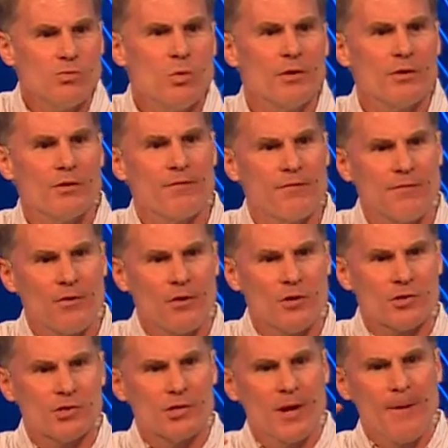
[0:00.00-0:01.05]
one of the
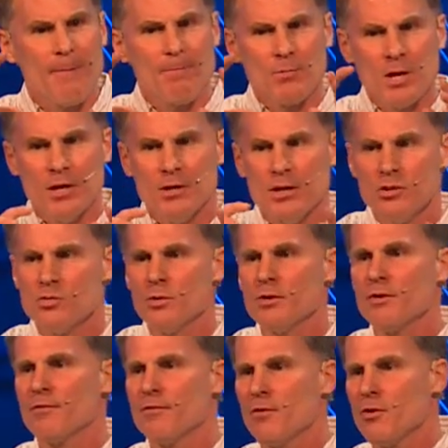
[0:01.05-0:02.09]
first, he's one of
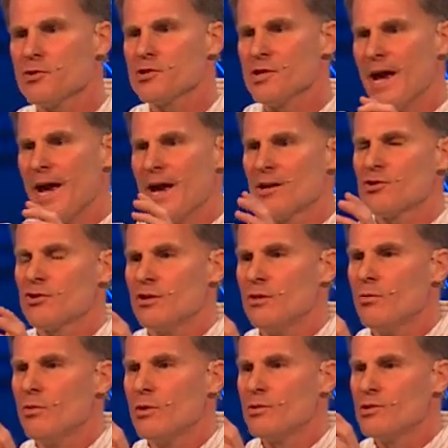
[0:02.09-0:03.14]
the first to actually
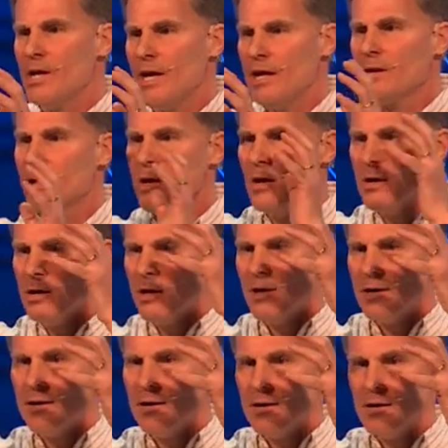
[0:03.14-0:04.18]
take
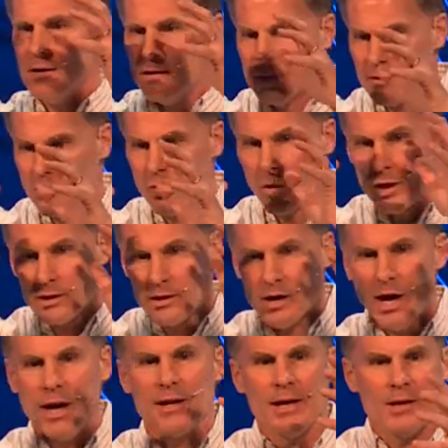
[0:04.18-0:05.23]
what
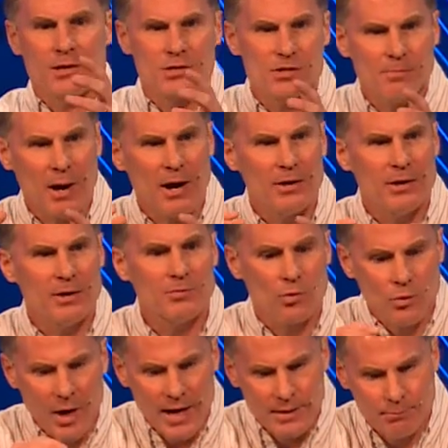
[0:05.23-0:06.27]
God had inspired him to
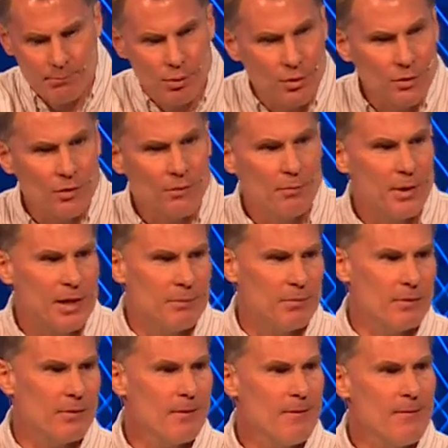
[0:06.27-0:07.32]
write and put it on
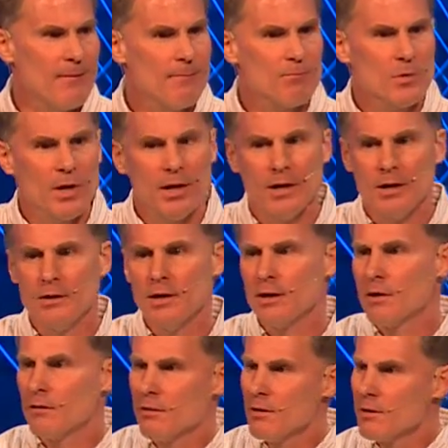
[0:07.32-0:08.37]
paper. And
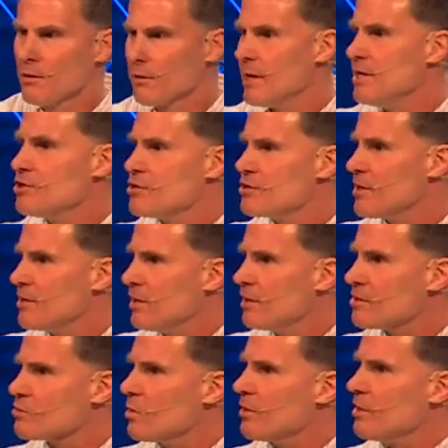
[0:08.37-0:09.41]
Galatians, I think,
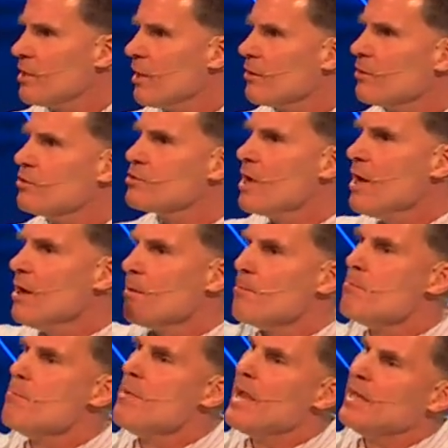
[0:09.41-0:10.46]
is one of the others.
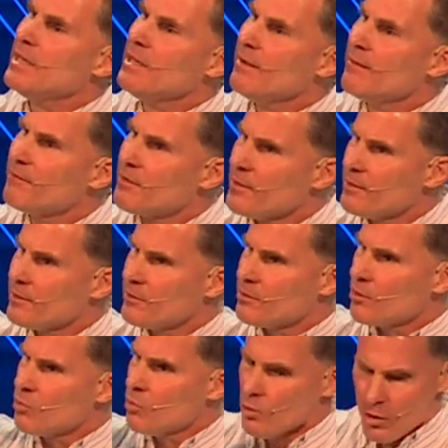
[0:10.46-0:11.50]
Many of the
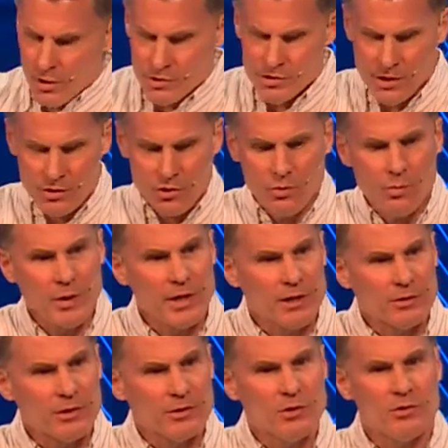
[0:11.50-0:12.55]
works that you read
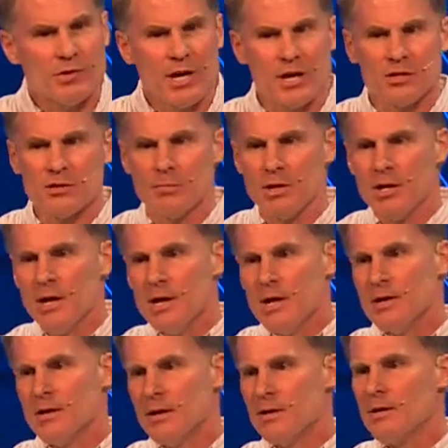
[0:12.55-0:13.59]
in the New Testament,
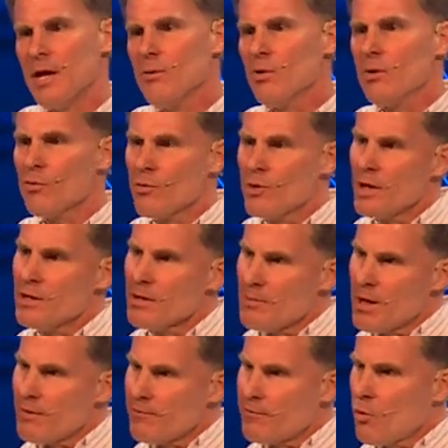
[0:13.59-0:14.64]
they were written
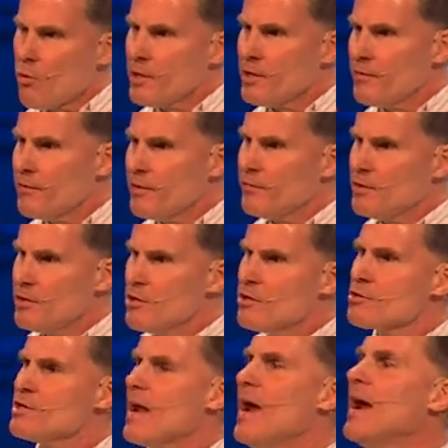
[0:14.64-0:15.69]
about 40 to 50
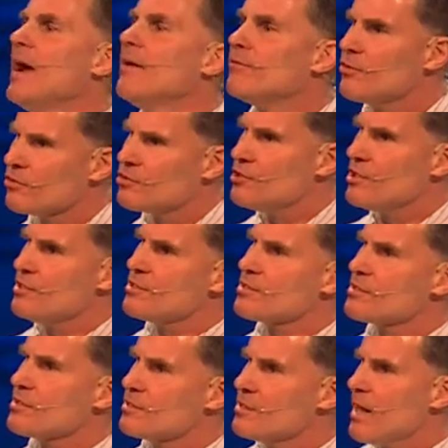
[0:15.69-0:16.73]
years after
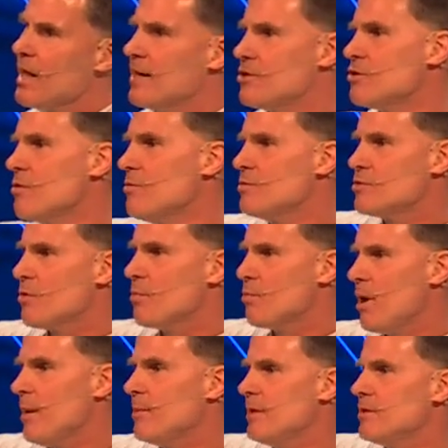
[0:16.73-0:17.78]
Jesus had died. So
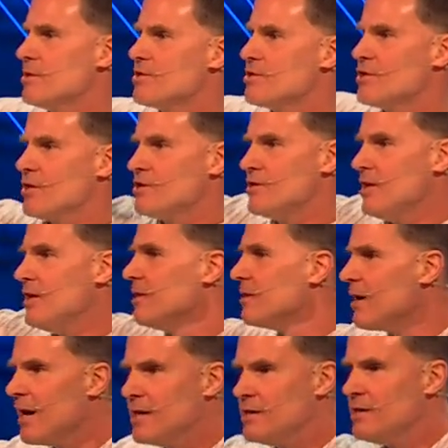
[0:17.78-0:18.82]
probably in the 60 to
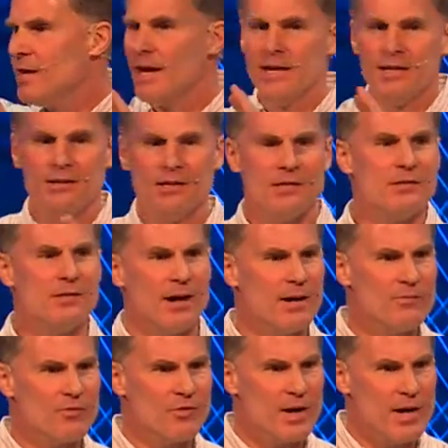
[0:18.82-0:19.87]
90 AD
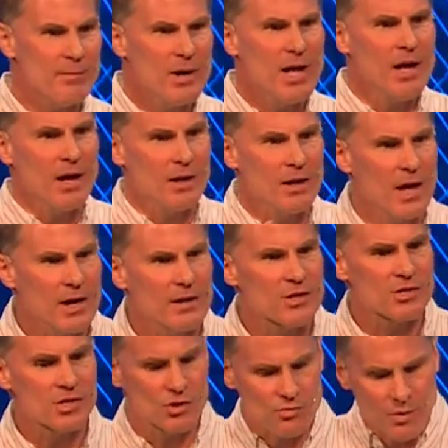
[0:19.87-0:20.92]
time frame, a lot of
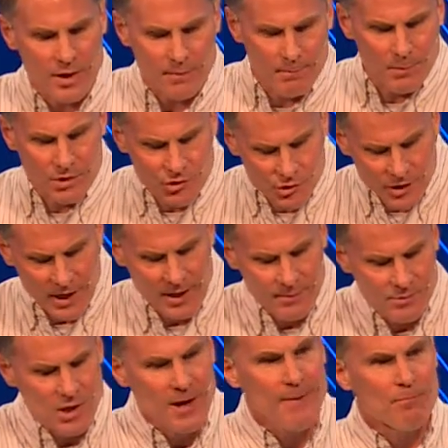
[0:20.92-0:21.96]
this is written. But
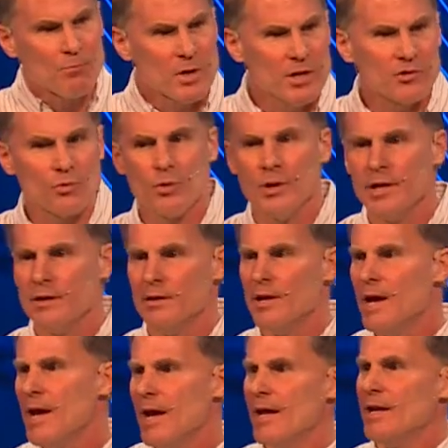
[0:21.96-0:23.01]
James is written,
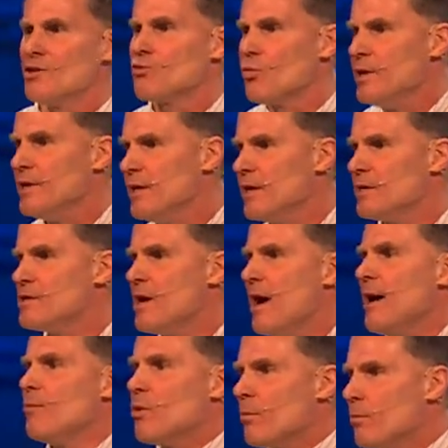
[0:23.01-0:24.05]
and it's written at a
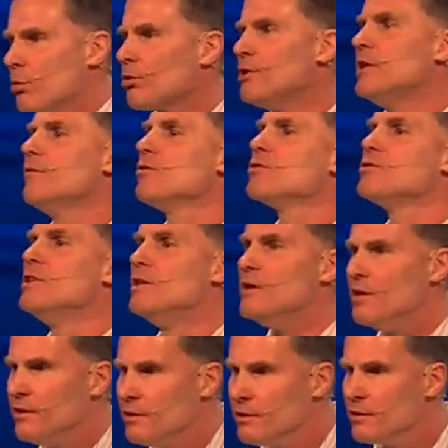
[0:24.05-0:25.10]
time where believers need to
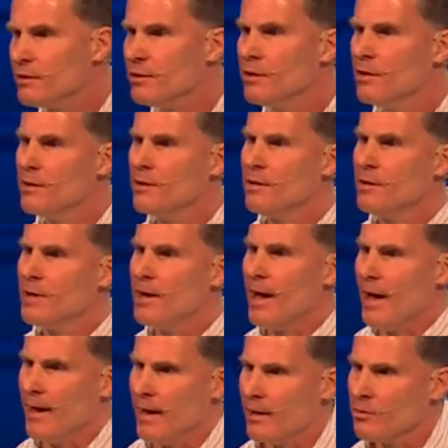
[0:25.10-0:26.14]
hear,
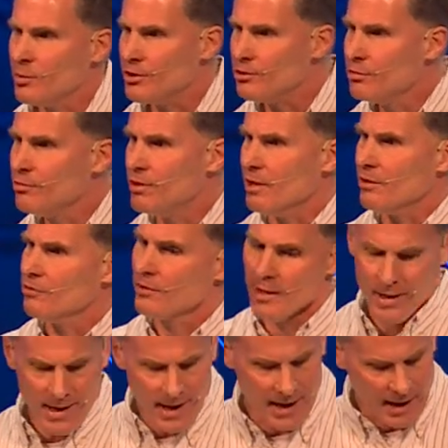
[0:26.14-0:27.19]
how do we do this?
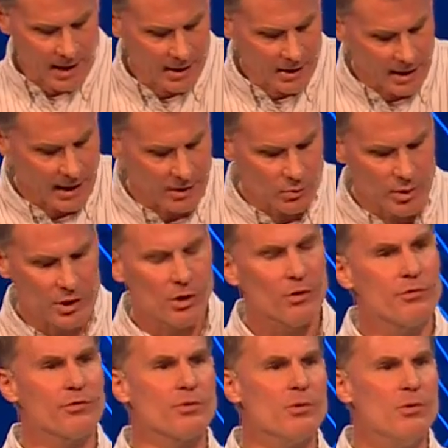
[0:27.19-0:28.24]
How do we go
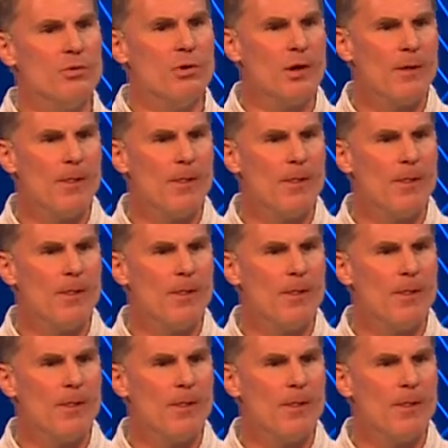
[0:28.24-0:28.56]
through